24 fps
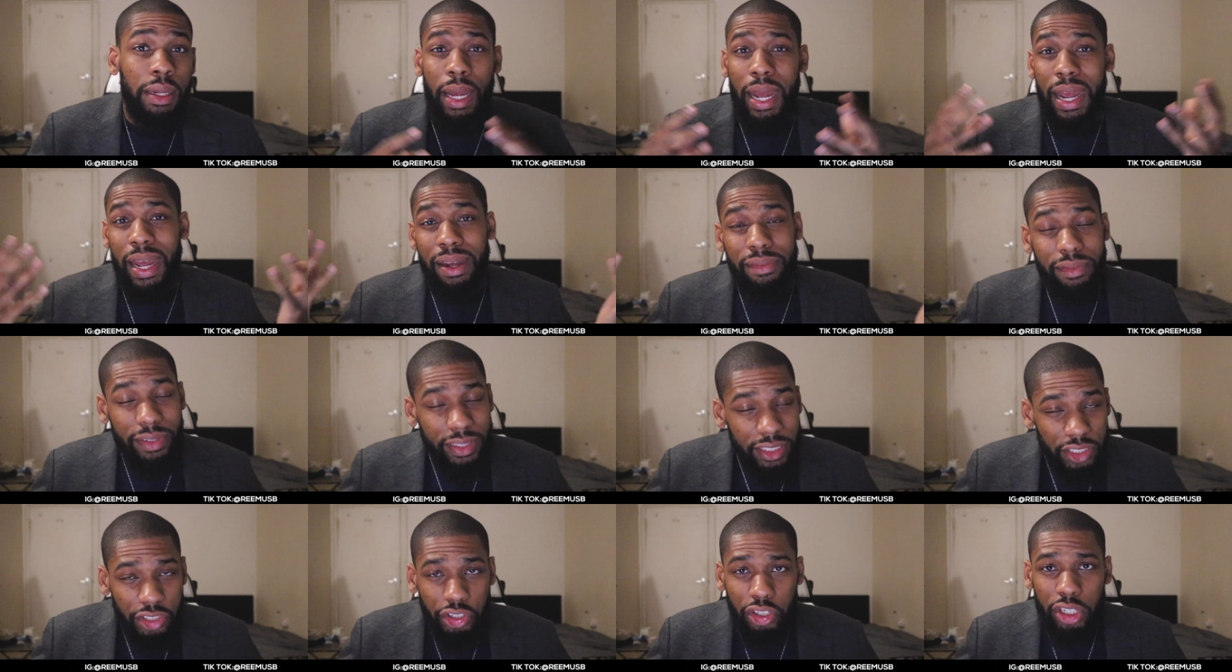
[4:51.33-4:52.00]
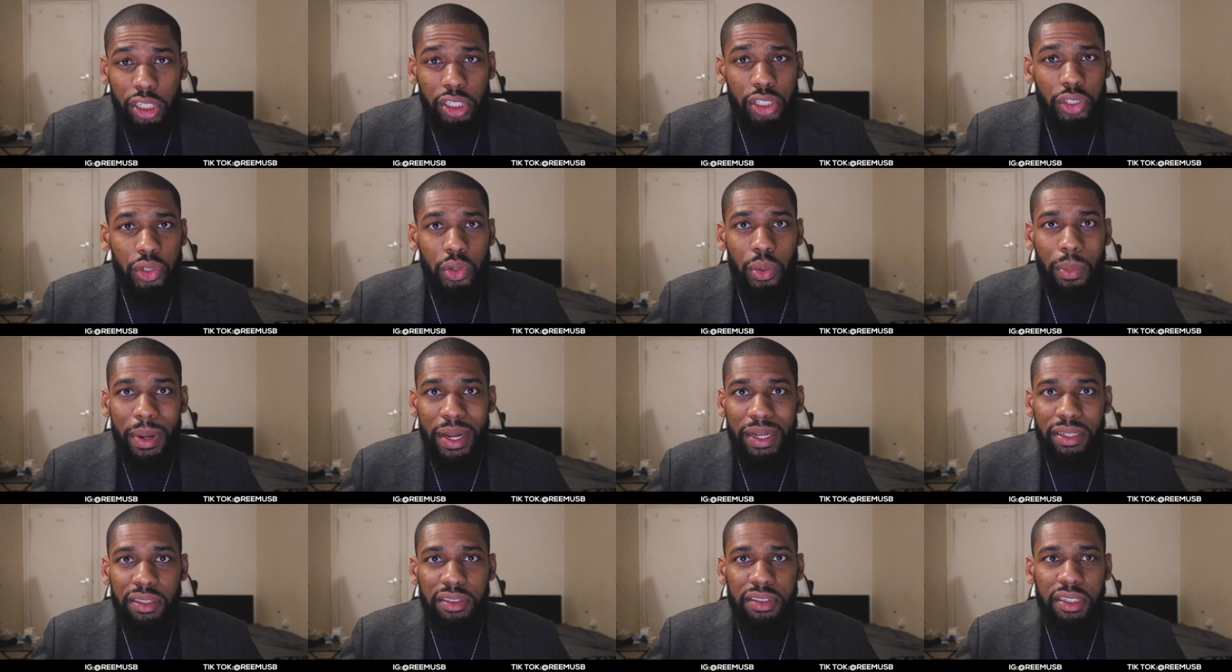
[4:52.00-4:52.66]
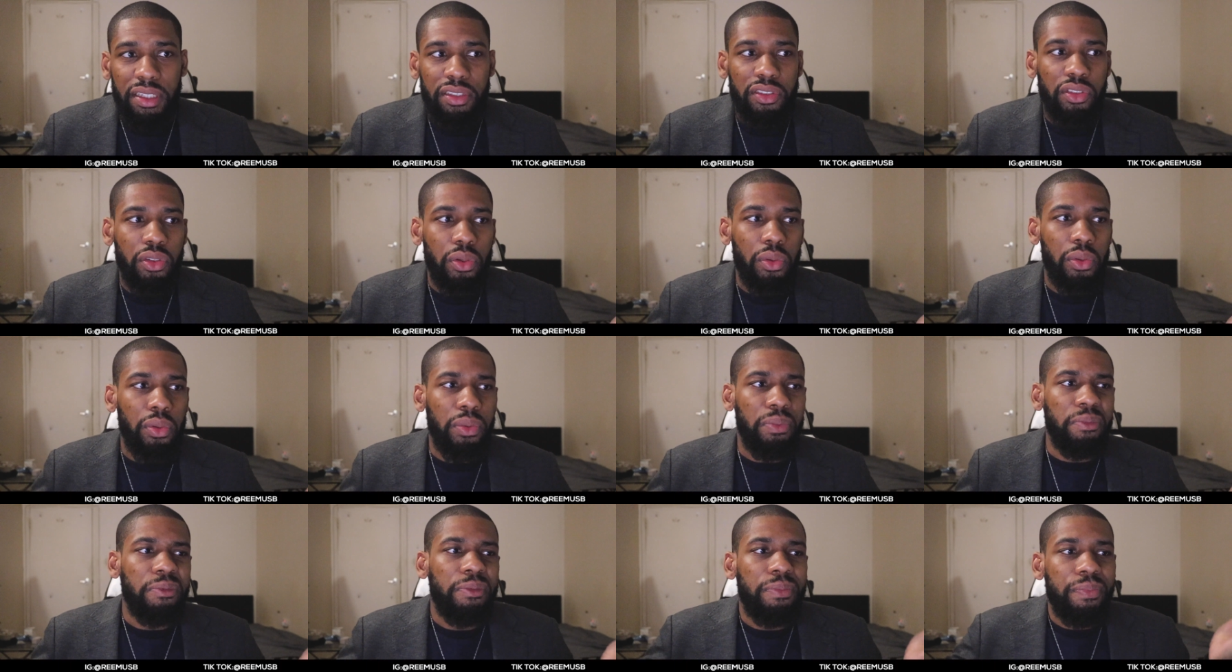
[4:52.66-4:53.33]
I have a traditional mindset,
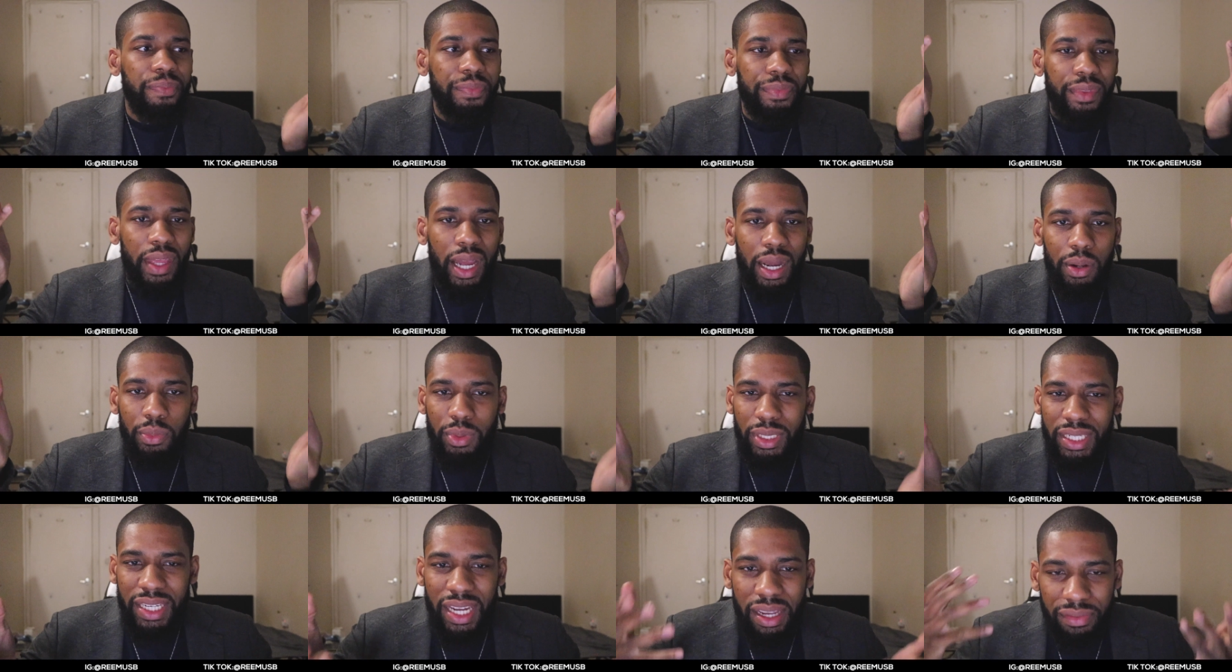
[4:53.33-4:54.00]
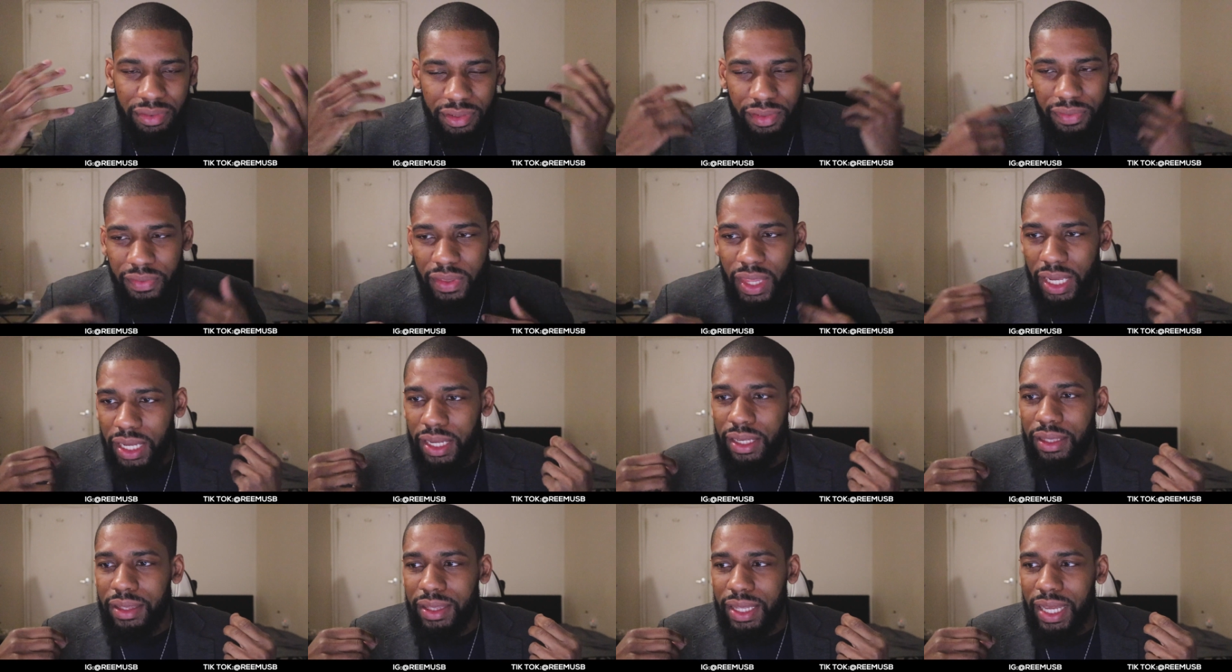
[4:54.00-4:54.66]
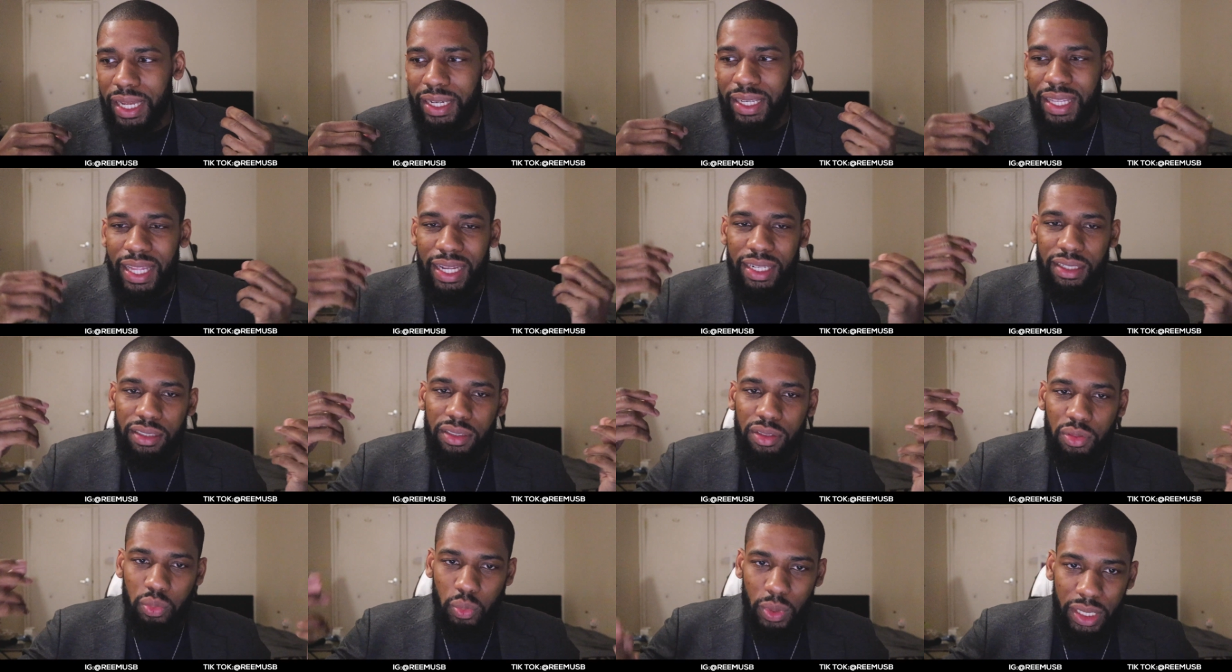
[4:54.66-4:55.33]
so I would never think that
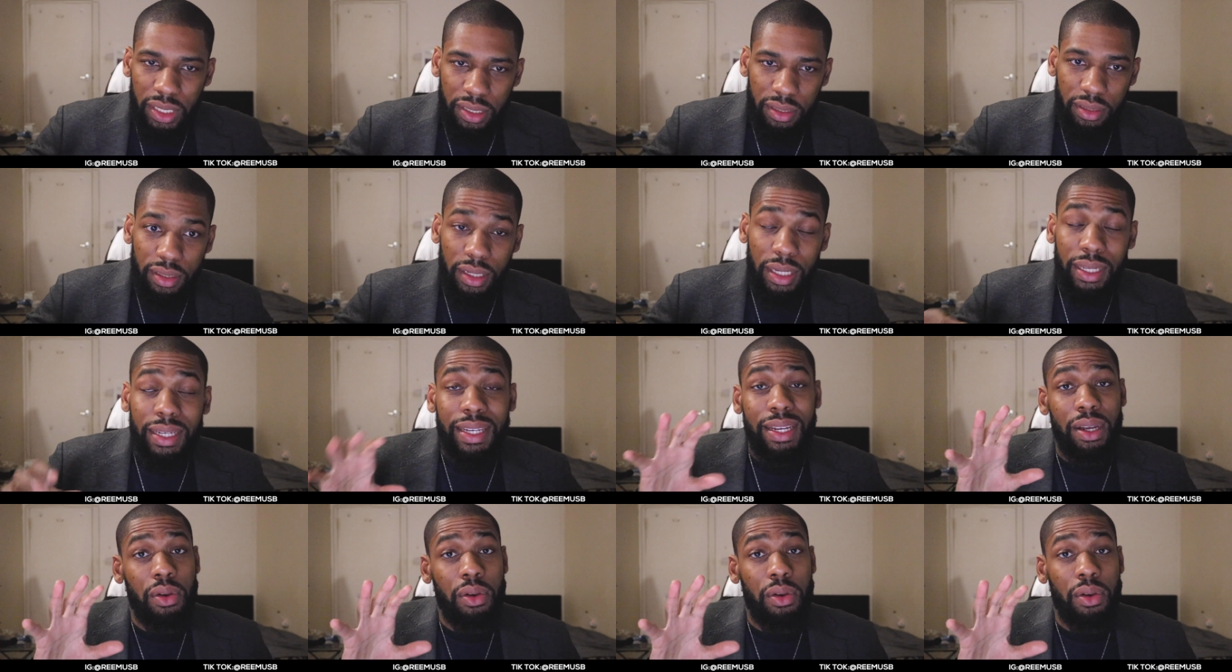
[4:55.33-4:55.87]
that's weird.